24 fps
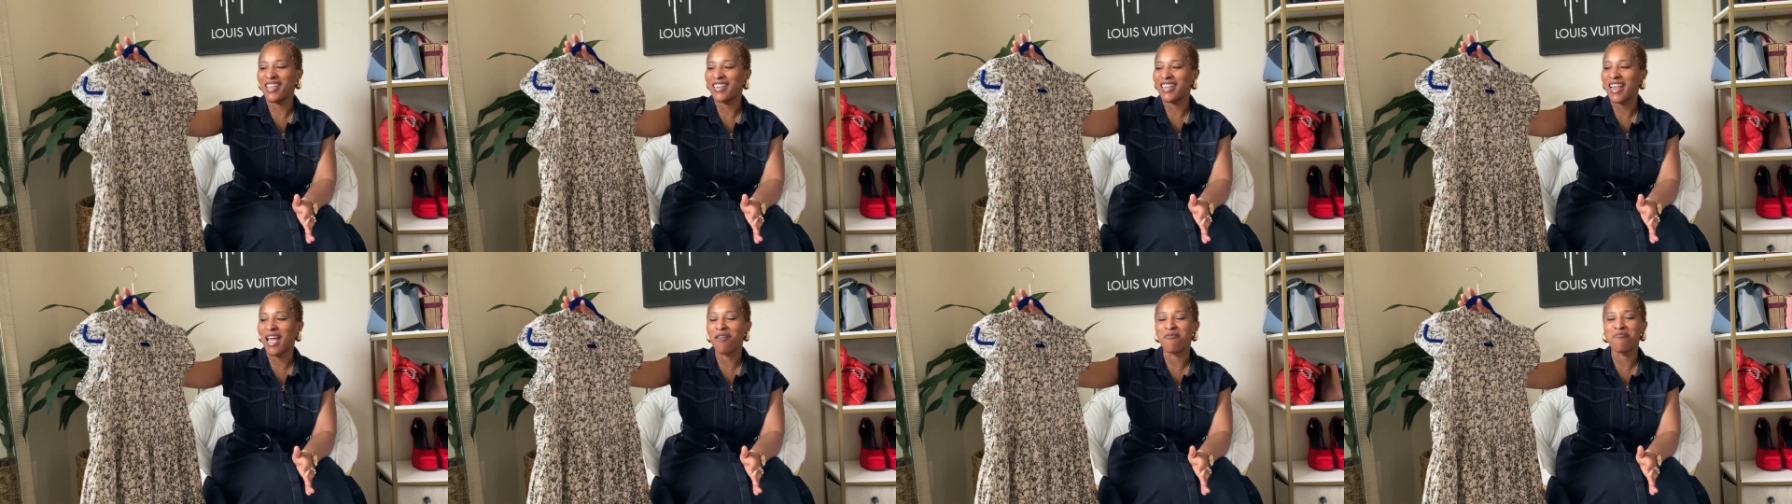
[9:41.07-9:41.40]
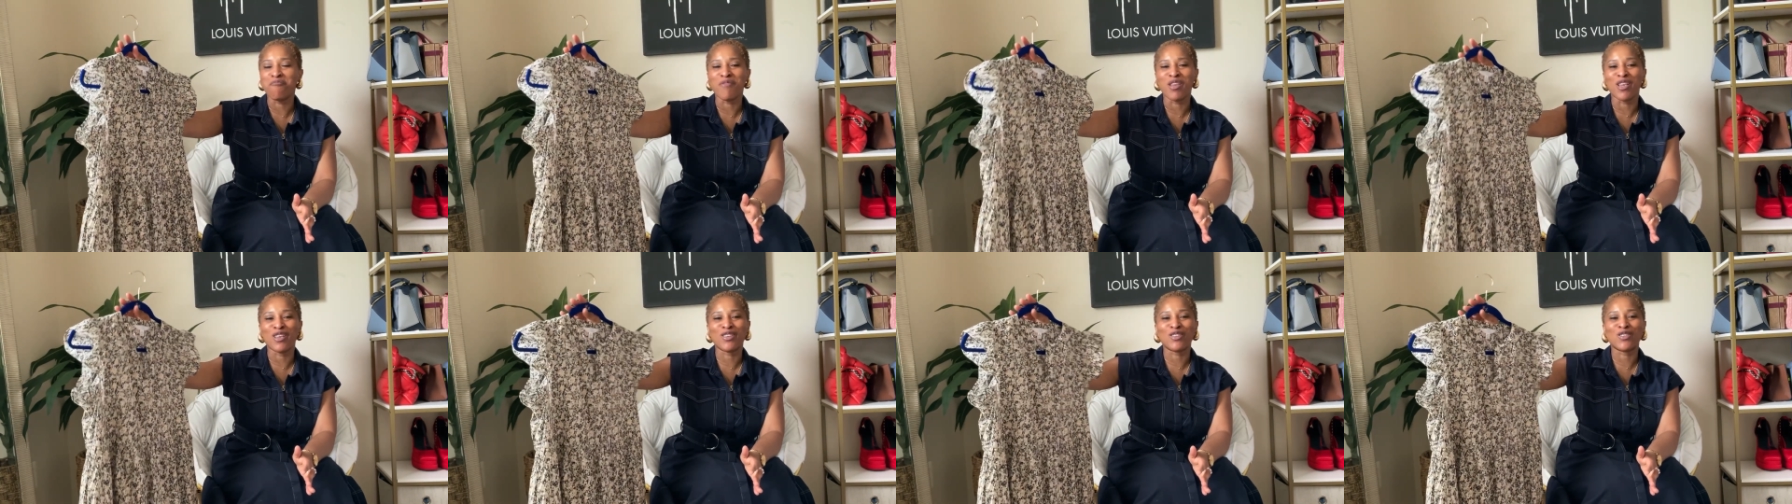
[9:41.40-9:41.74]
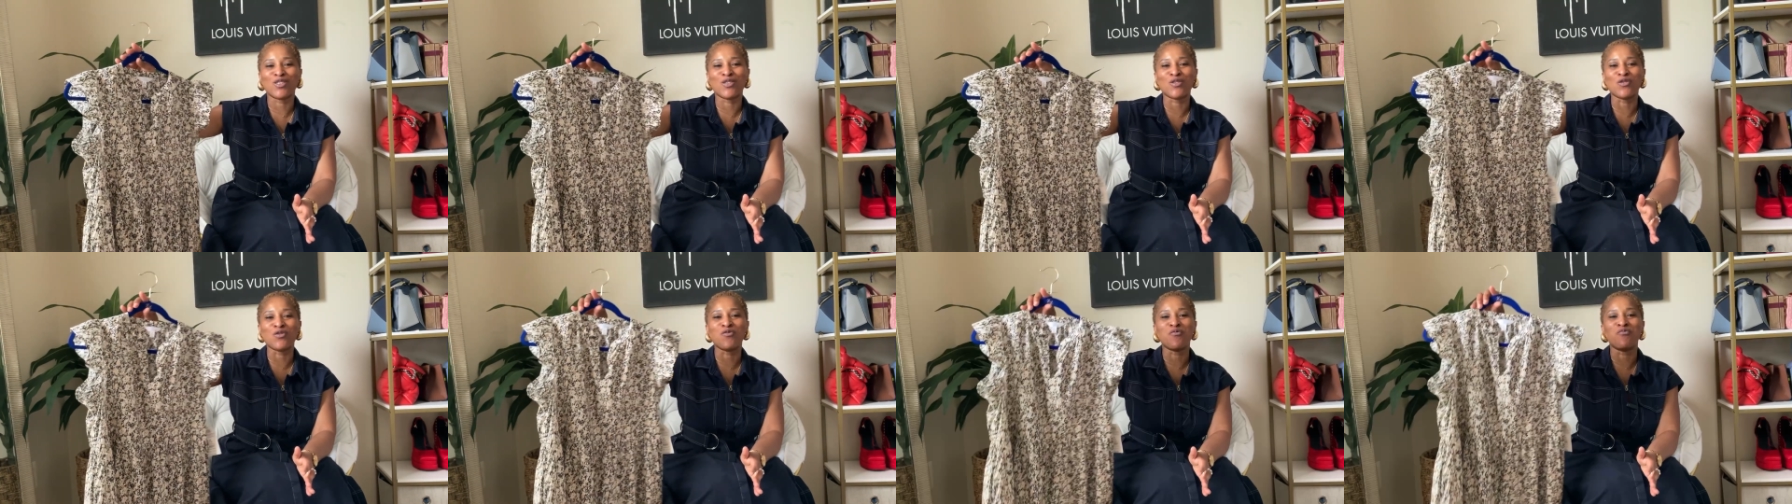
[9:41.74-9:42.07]
that
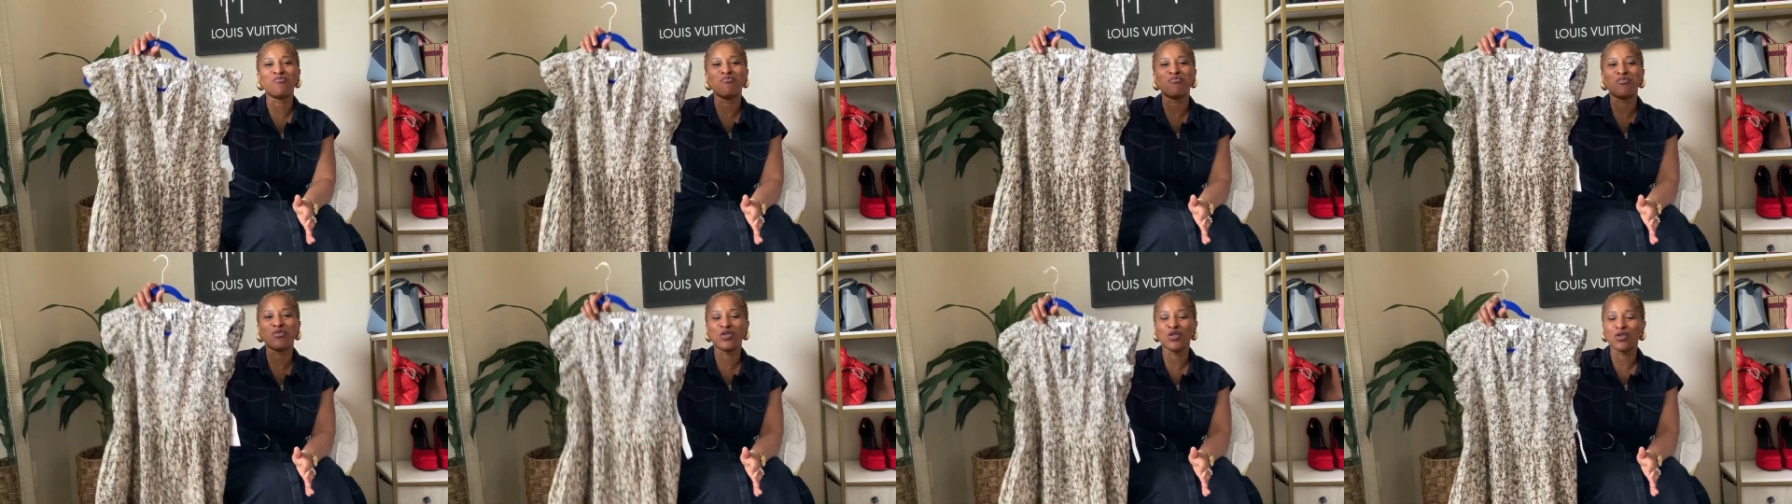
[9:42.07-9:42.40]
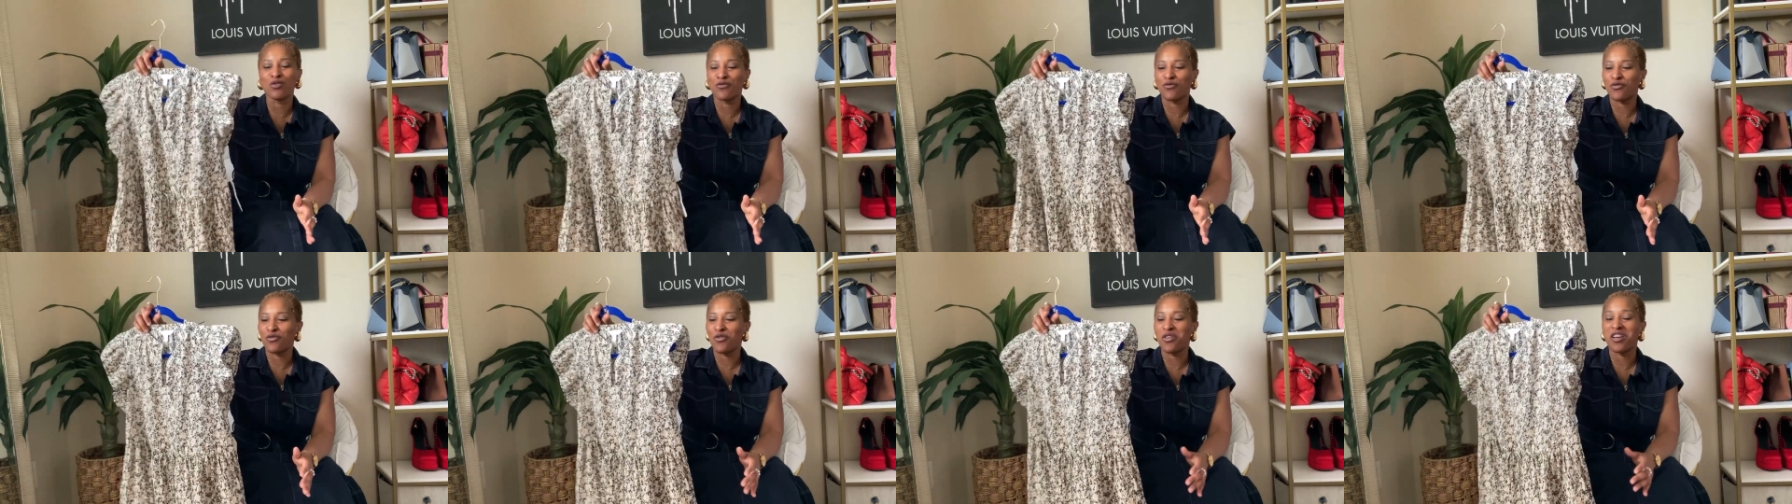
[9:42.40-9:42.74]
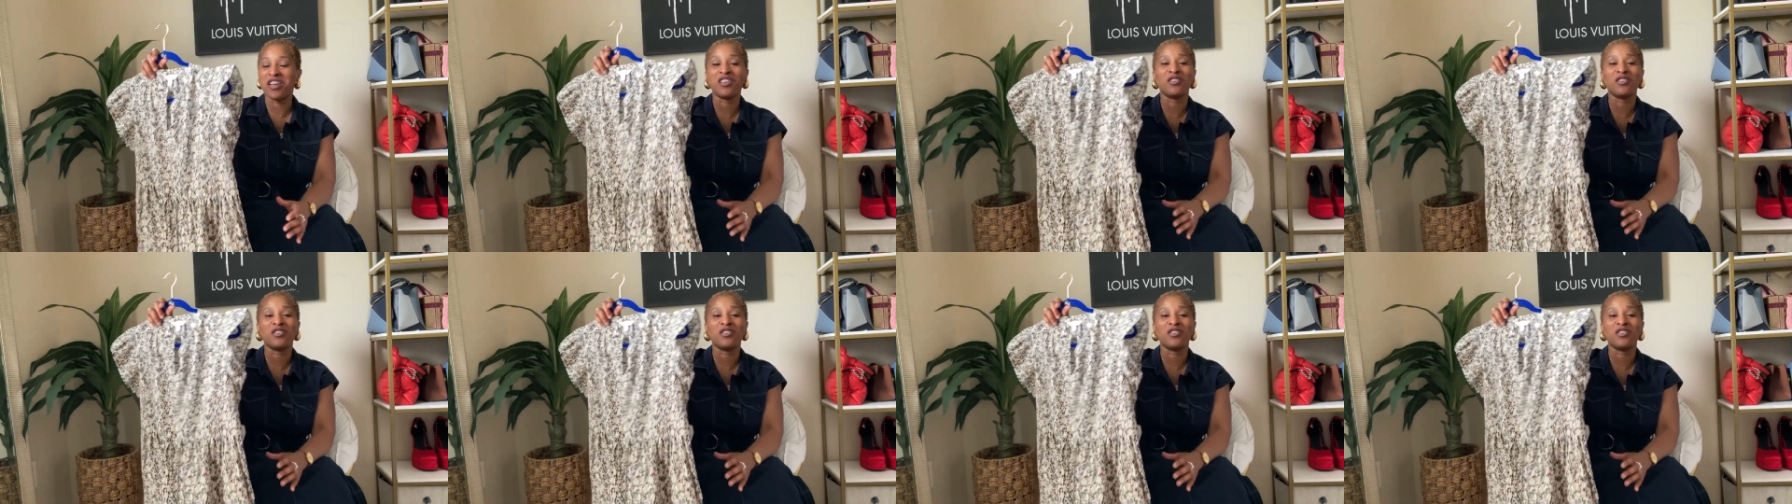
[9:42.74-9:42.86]
makes you beautiful,